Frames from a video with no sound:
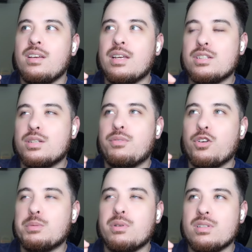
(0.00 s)
he is the
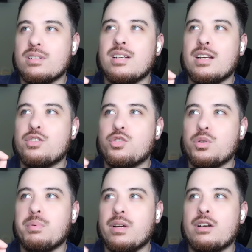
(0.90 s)
first person to say
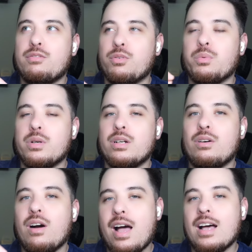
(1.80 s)
true player for
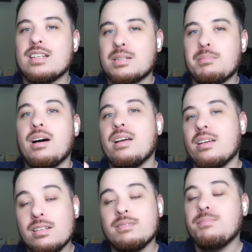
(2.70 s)
real. Ask my